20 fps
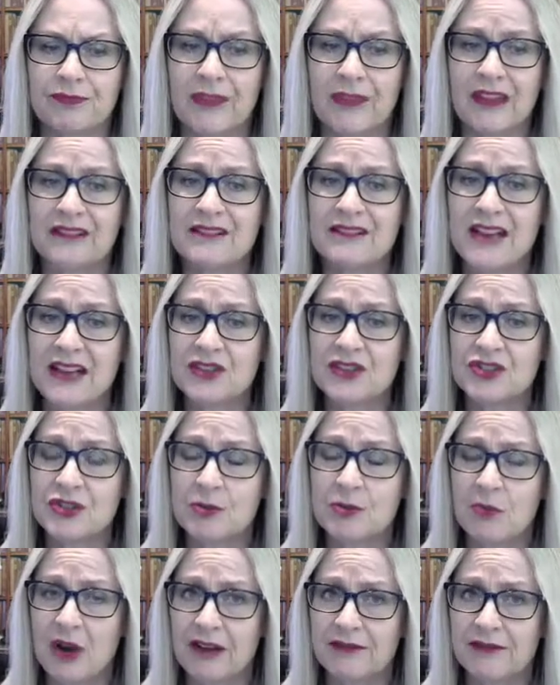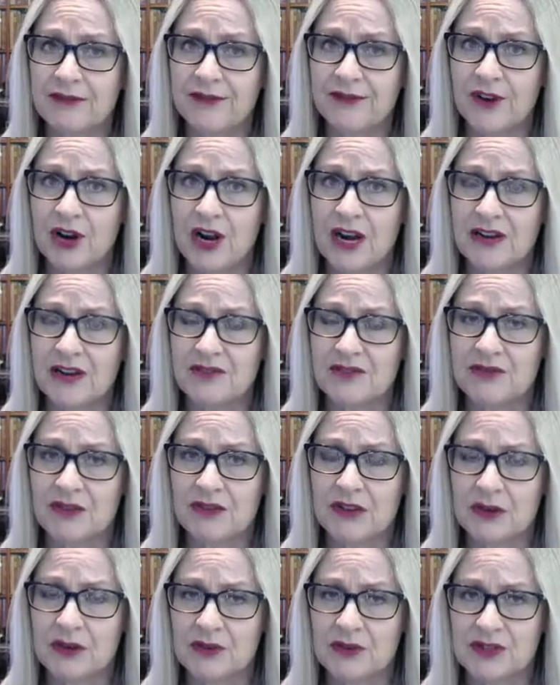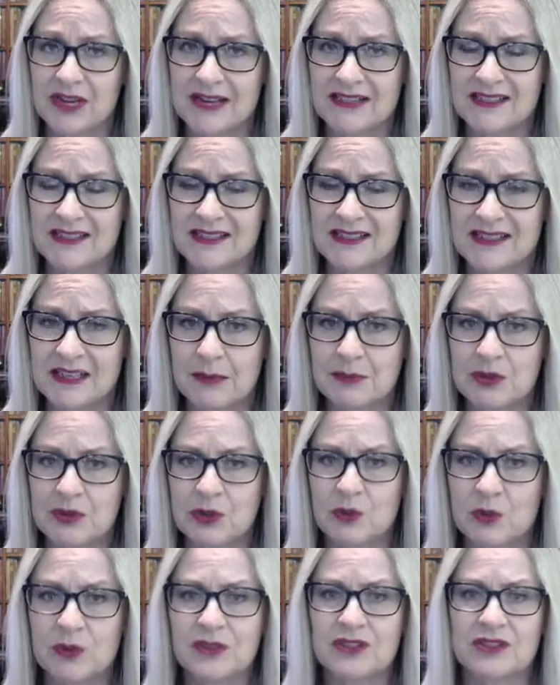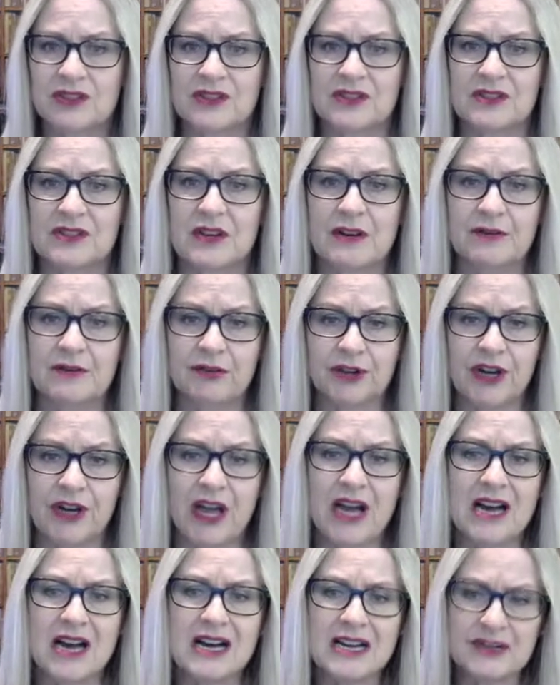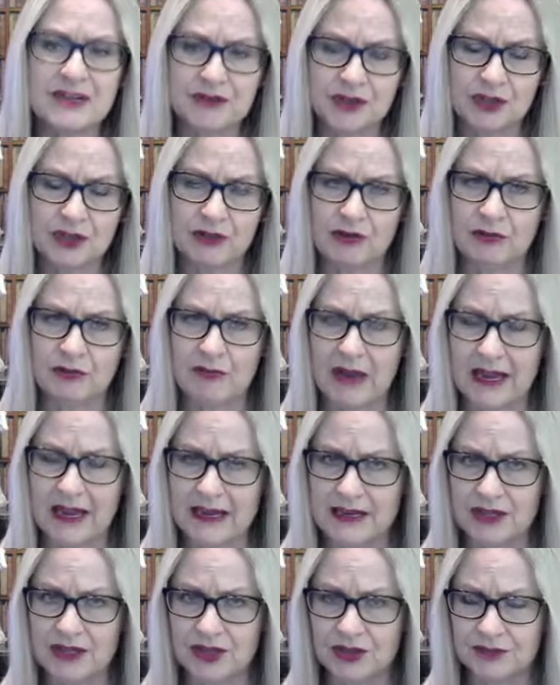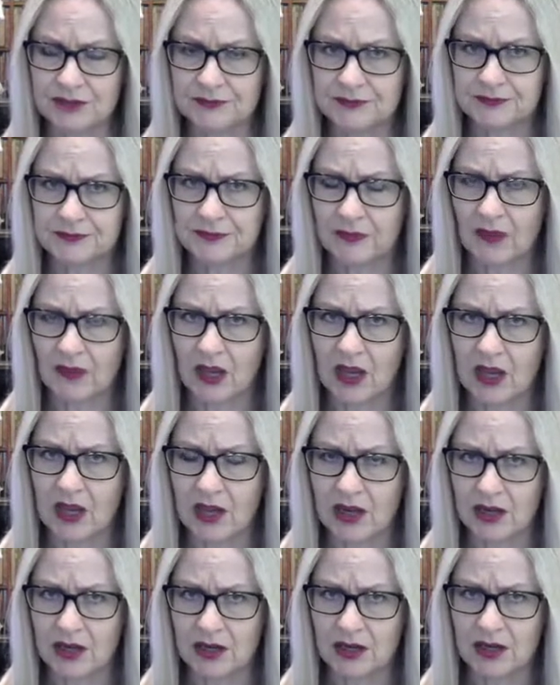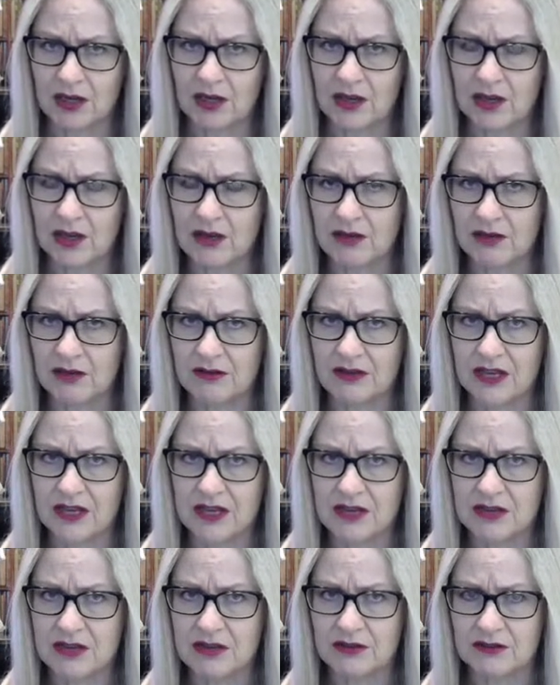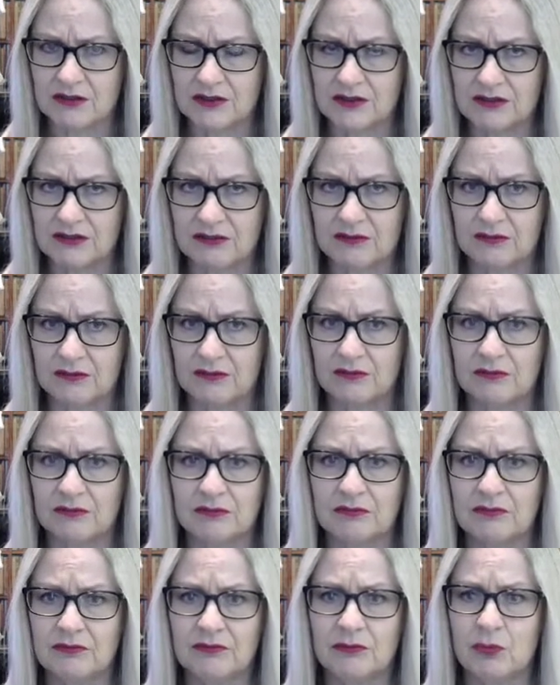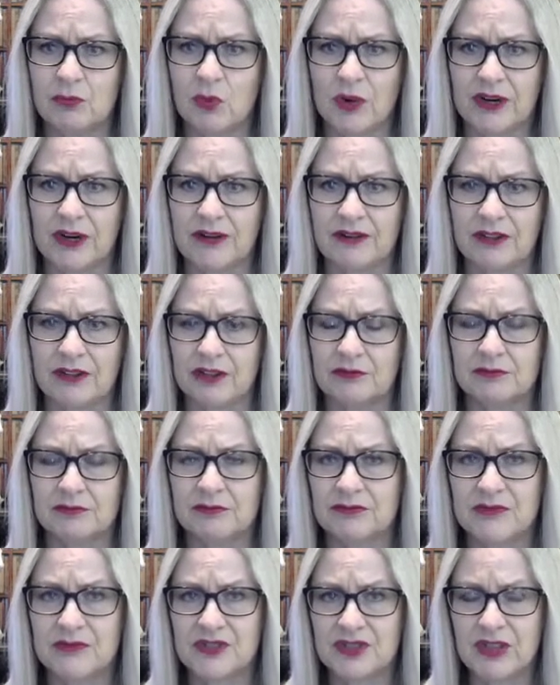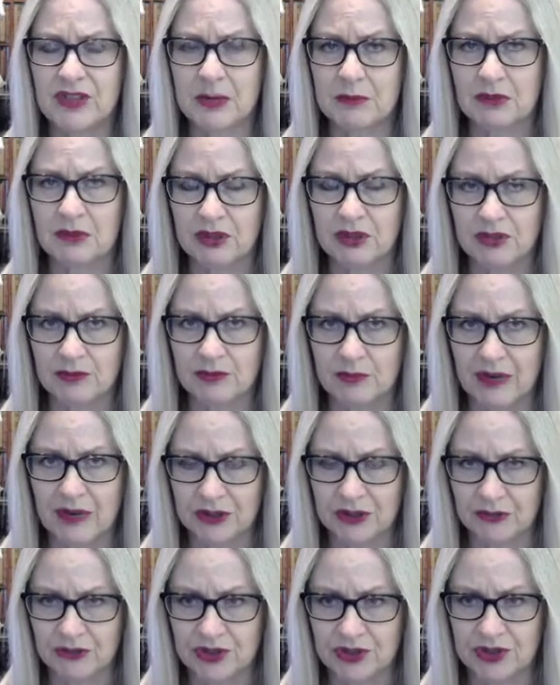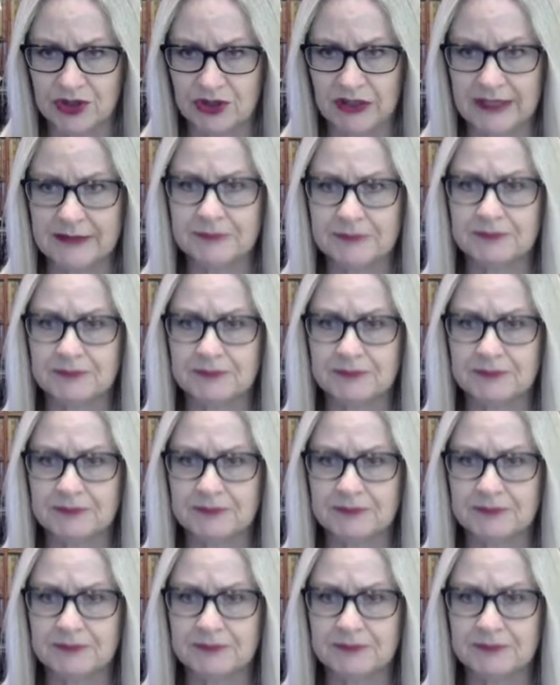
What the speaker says: Next, you might find that there is a subsequent discovery after you've made the whatever statement you've made originally,